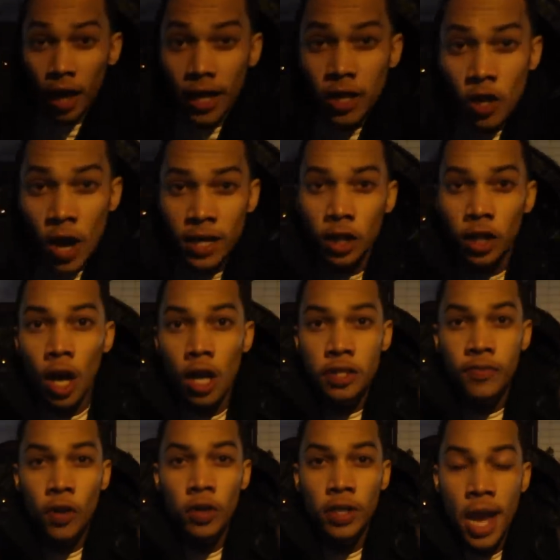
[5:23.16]
Are you lot, in the last
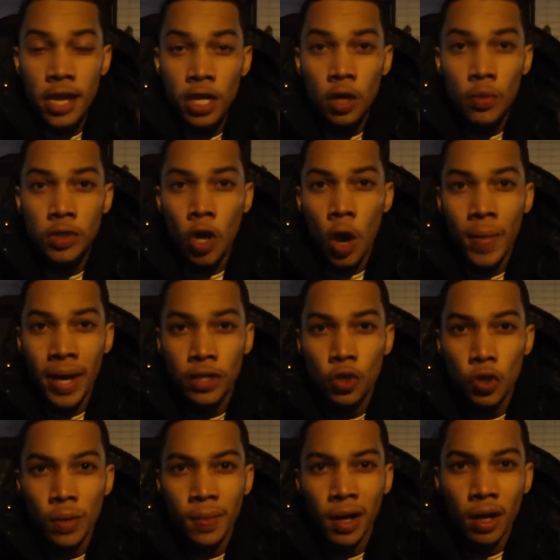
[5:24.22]
vlog, yeah, you lot was commenting
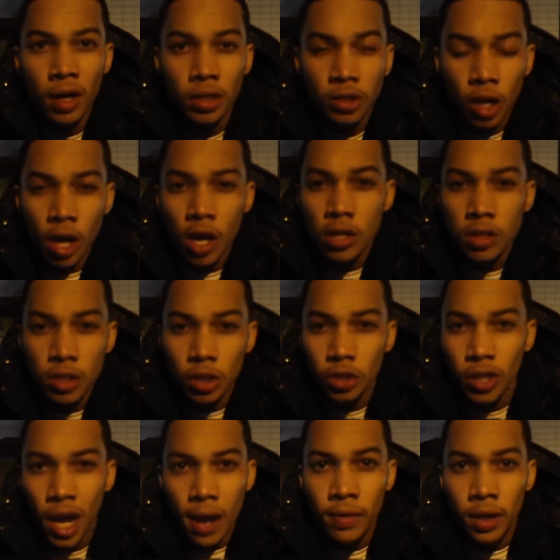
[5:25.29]
talking about, oh, Dons, you're
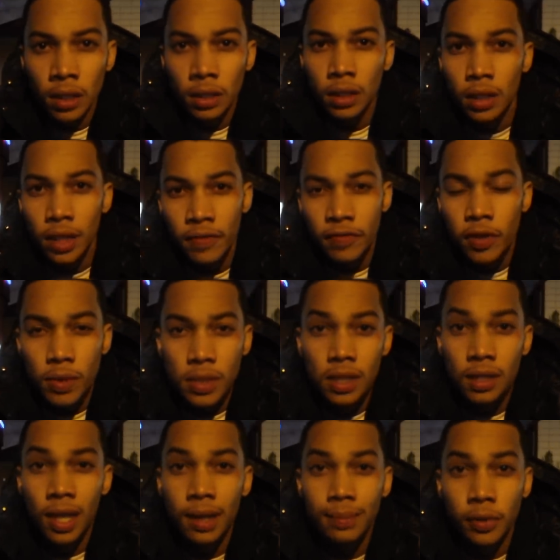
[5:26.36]
driving under the influence
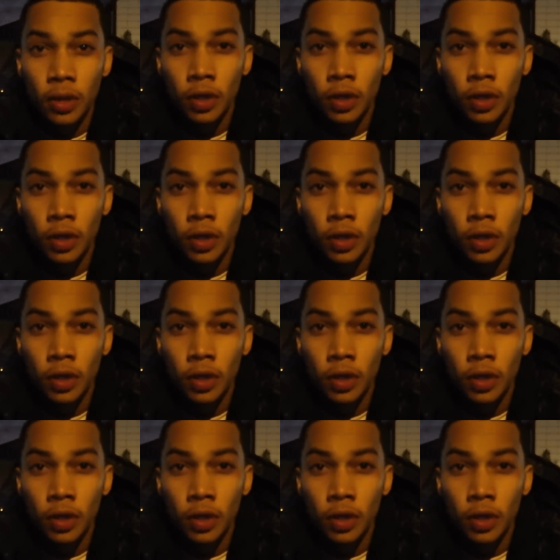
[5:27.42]
and that.